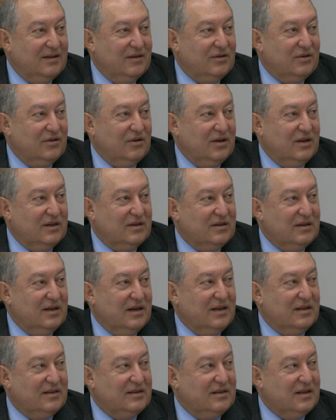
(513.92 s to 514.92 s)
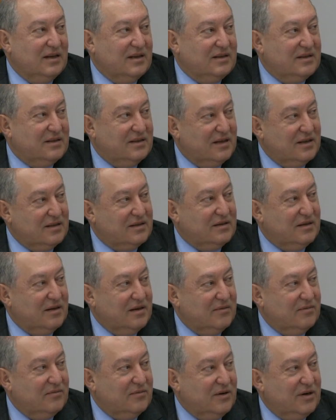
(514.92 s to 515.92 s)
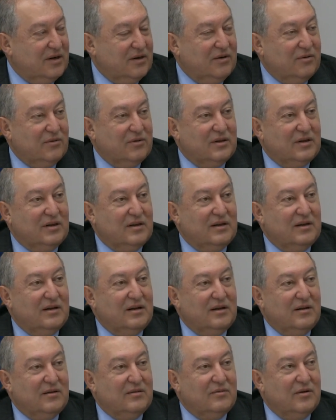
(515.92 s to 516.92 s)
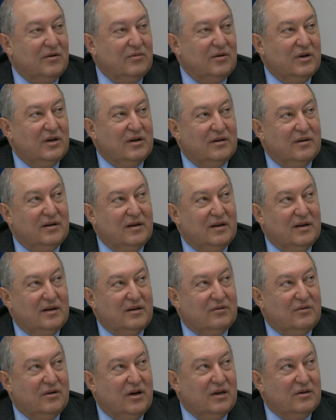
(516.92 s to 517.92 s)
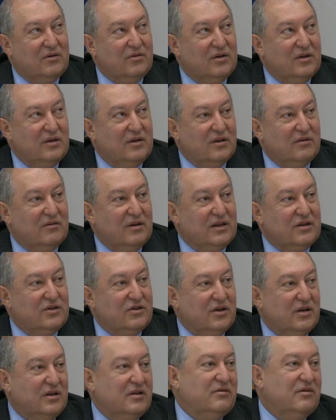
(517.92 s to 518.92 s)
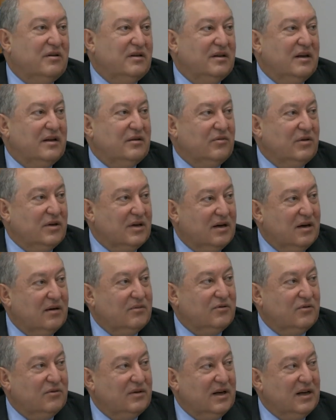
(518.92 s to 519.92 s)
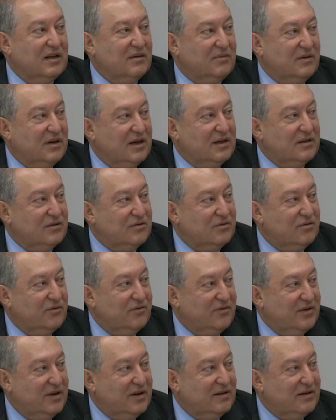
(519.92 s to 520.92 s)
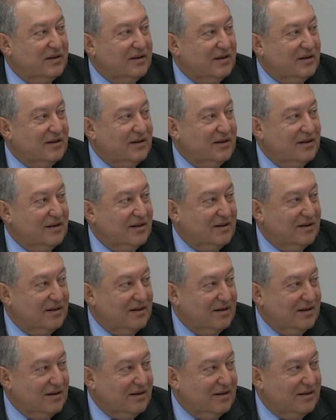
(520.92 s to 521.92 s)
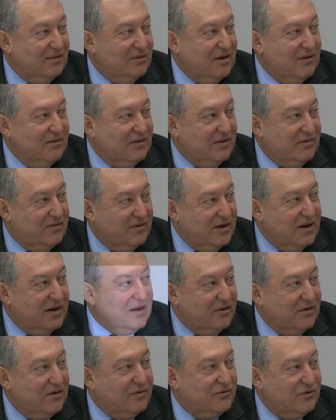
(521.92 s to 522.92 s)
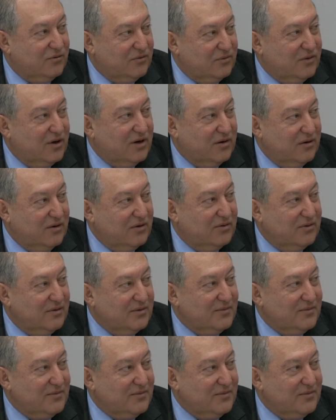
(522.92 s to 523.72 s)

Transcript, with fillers: So it's, it's a system where you will, we will try to integrate children that will come to that place to, feel the, to have the feeling of tomorrow.